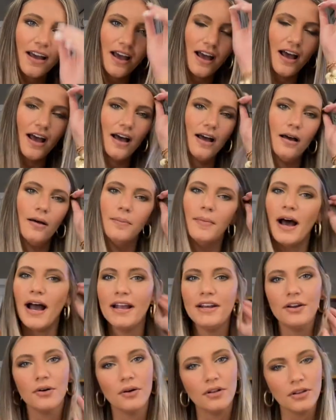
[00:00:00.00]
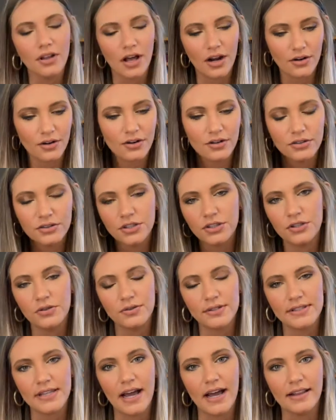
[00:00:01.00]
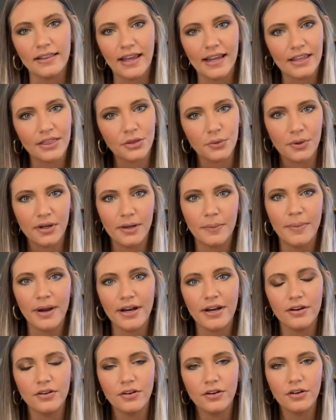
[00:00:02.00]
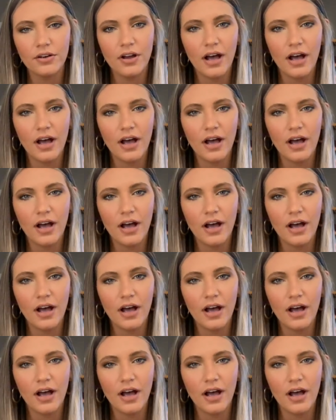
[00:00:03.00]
I know a lot of girls use that like 3-barrel